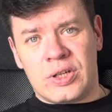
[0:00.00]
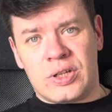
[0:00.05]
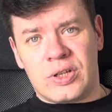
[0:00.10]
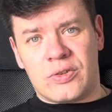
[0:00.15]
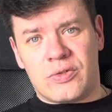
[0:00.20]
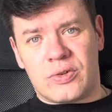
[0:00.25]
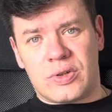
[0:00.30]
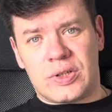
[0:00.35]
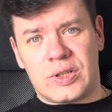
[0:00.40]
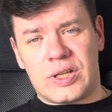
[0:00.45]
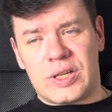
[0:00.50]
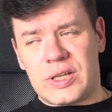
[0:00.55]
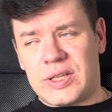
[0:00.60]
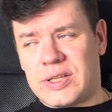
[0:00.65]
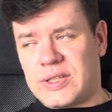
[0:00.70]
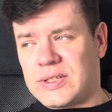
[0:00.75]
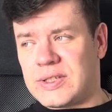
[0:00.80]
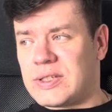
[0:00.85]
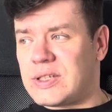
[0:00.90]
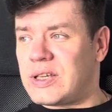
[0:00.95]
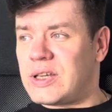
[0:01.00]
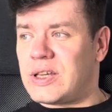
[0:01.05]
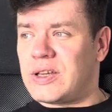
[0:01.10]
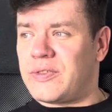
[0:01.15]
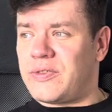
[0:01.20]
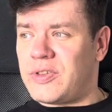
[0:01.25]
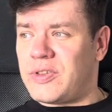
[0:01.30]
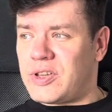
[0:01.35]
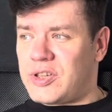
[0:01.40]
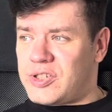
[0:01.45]
for these
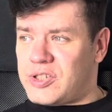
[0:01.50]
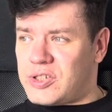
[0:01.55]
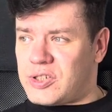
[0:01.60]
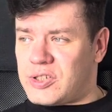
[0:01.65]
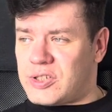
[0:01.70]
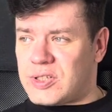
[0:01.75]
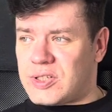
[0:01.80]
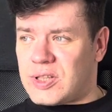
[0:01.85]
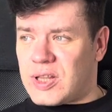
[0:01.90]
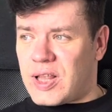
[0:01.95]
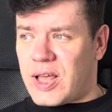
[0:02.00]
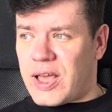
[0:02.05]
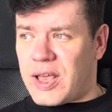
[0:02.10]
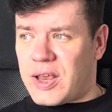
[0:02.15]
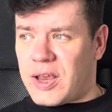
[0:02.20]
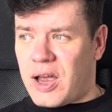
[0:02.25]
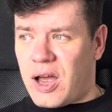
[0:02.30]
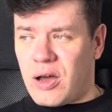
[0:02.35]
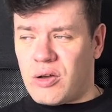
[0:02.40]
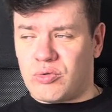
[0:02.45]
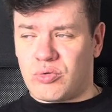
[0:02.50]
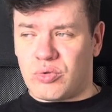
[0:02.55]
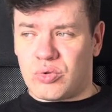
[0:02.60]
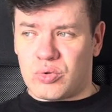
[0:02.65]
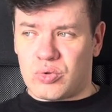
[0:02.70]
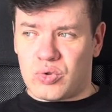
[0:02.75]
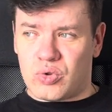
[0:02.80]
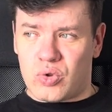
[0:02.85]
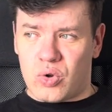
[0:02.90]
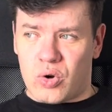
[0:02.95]
features, like how
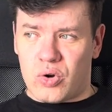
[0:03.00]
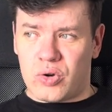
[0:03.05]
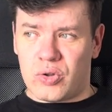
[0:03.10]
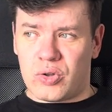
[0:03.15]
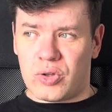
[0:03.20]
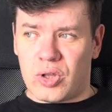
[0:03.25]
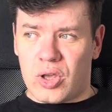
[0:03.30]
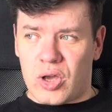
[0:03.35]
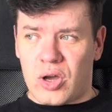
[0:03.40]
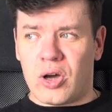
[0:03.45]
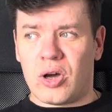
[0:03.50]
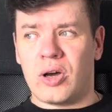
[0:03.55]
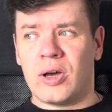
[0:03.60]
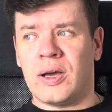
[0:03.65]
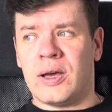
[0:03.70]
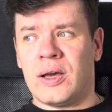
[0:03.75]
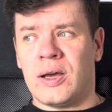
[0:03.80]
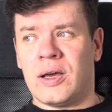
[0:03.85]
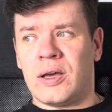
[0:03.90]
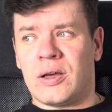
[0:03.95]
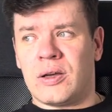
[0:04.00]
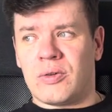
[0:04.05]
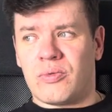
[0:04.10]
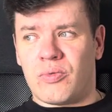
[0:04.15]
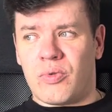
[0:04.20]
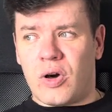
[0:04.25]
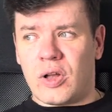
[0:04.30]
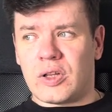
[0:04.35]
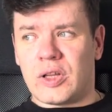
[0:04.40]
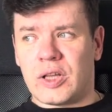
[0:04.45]
to turn your
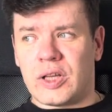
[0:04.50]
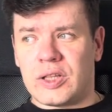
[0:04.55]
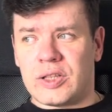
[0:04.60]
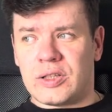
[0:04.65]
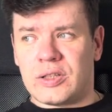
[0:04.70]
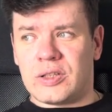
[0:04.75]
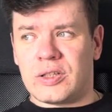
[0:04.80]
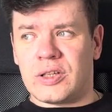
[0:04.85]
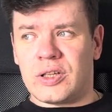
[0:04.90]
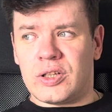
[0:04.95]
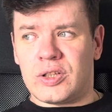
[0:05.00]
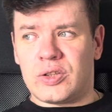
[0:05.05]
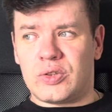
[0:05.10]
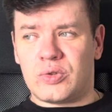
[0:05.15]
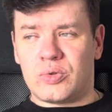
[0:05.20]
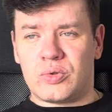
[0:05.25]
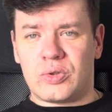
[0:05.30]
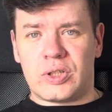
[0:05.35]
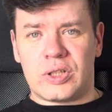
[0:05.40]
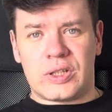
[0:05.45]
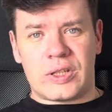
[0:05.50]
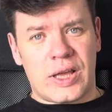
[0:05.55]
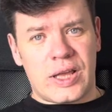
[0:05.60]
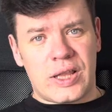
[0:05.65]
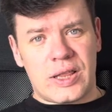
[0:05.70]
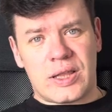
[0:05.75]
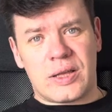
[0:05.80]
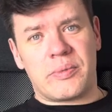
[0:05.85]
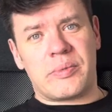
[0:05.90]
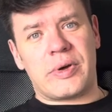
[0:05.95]
wallet to the
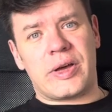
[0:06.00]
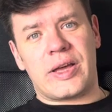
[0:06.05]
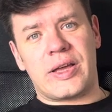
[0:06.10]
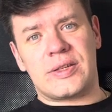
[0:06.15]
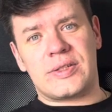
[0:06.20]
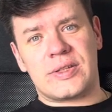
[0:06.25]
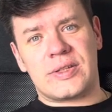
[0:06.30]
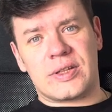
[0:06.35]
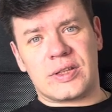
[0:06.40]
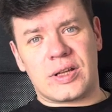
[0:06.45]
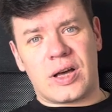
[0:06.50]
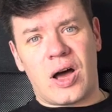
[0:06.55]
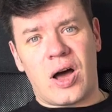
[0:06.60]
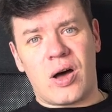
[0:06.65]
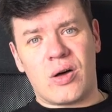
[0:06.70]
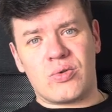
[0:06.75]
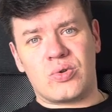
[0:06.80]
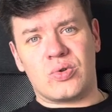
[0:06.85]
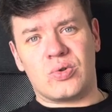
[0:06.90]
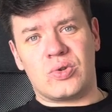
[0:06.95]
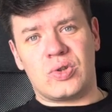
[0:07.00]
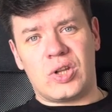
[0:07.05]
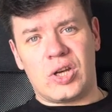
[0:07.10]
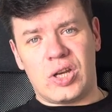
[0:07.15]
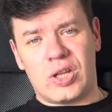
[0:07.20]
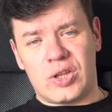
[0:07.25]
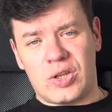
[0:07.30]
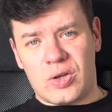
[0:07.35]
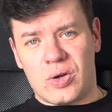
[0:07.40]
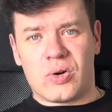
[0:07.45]
database and how to
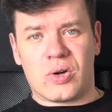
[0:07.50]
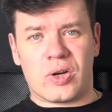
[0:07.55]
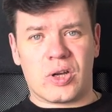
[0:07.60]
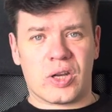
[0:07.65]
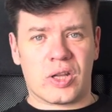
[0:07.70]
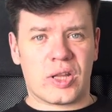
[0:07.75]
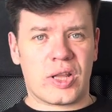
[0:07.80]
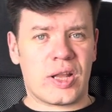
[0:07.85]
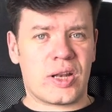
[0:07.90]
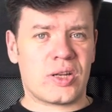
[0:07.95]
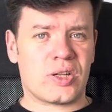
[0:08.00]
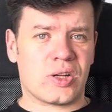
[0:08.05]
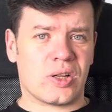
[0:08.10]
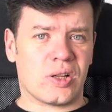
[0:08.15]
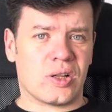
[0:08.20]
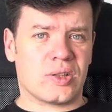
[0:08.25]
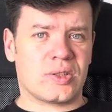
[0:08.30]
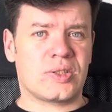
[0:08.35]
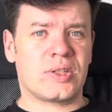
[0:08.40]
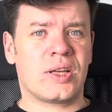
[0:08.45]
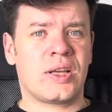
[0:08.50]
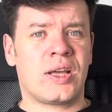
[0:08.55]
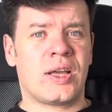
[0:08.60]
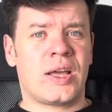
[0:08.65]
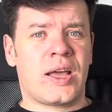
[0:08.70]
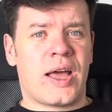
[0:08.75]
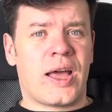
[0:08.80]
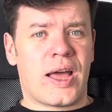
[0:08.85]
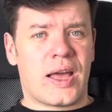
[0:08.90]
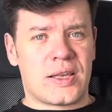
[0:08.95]
treat your credentials
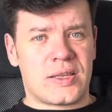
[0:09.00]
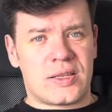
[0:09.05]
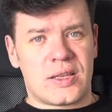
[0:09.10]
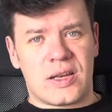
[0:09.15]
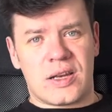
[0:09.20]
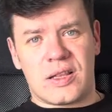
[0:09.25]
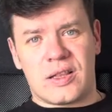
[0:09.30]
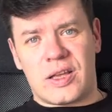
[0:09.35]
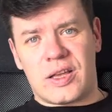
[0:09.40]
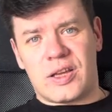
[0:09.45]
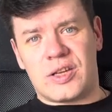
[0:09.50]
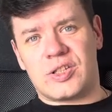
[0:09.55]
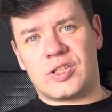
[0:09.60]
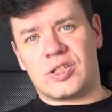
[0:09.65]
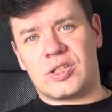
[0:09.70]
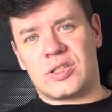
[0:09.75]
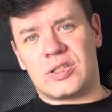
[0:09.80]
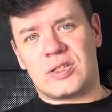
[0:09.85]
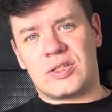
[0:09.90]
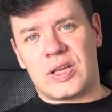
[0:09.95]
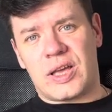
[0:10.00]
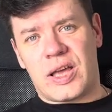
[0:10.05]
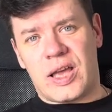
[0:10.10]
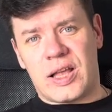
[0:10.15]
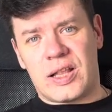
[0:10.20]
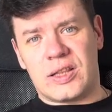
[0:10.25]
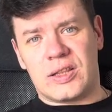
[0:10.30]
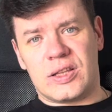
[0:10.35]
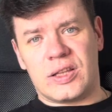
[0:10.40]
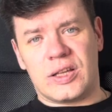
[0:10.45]
as a relations
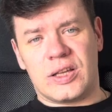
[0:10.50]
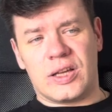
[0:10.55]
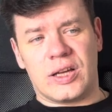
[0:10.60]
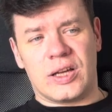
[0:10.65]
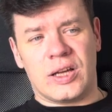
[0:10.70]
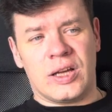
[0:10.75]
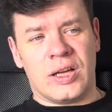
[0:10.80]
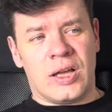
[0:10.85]
and